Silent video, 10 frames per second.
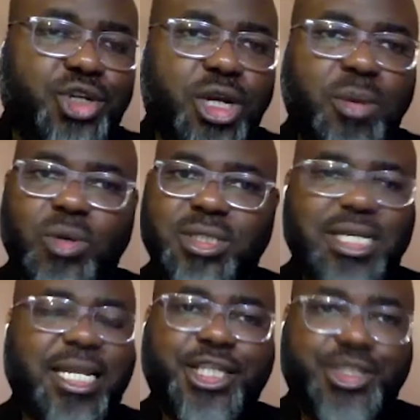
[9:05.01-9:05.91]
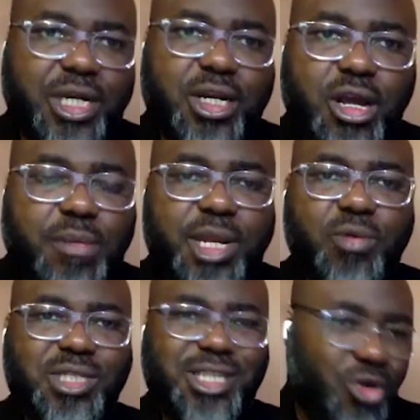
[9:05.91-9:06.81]
Econ Petroleum was a Nigerian
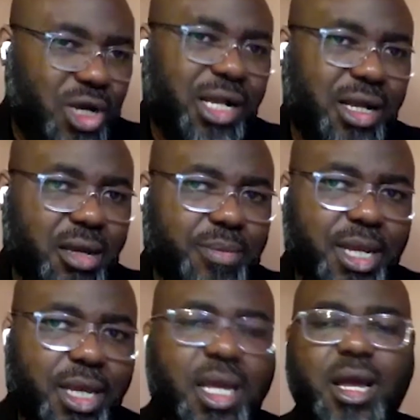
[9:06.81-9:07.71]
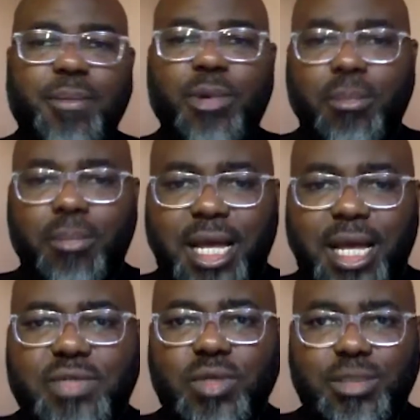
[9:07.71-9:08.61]
company, was a local company. But
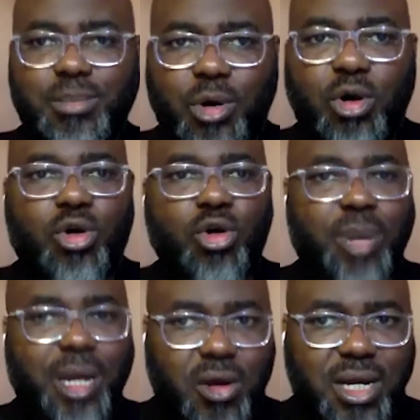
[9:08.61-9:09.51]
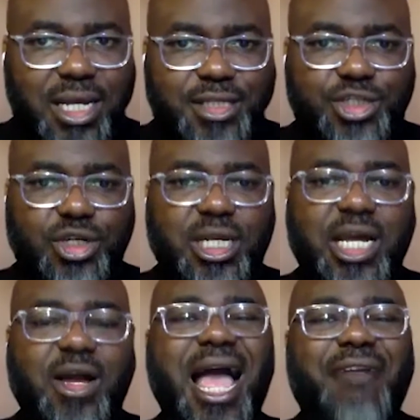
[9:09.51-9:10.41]
Maersk was a more global organization.
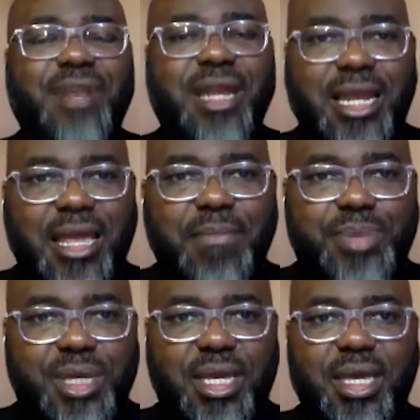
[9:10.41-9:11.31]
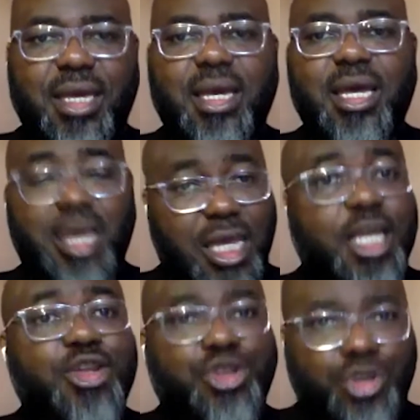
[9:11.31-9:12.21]
Now having an MBA
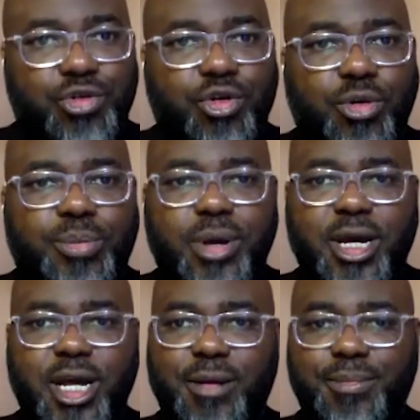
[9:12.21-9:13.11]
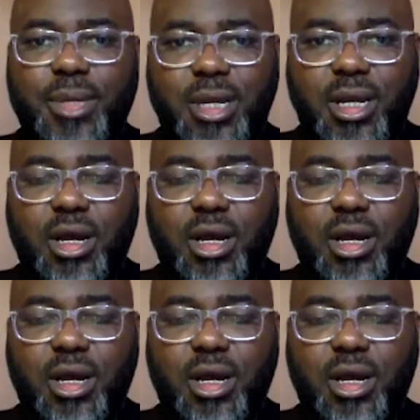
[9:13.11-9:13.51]
in Europe um,